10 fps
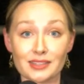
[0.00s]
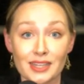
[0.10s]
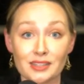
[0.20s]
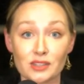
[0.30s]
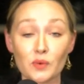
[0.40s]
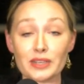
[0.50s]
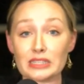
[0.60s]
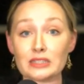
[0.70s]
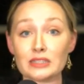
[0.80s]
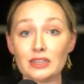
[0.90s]
That's
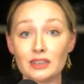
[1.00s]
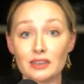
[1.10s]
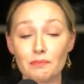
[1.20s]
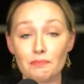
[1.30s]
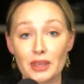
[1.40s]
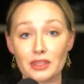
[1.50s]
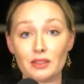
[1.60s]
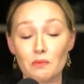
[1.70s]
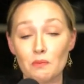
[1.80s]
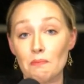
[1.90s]
always
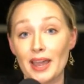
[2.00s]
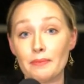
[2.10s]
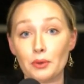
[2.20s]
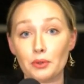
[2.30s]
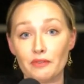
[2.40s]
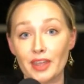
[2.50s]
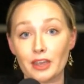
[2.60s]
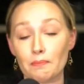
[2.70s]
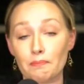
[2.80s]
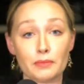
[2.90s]
been my
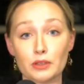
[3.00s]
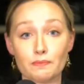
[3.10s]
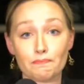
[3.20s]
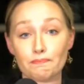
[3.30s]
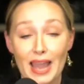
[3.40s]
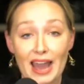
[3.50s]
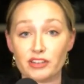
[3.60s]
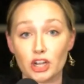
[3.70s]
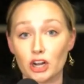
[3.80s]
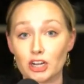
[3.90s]
motivating
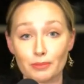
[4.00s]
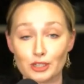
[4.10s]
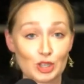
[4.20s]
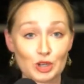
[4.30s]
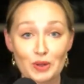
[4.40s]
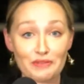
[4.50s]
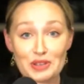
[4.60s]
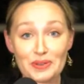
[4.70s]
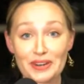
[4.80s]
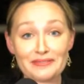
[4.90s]
avatar person, whatever
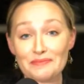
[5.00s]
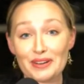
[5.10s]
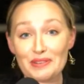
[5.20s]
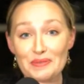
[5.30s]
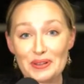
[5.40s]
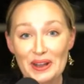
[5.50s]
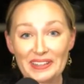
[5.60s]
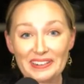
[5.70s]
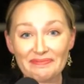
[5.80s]
you want to call it.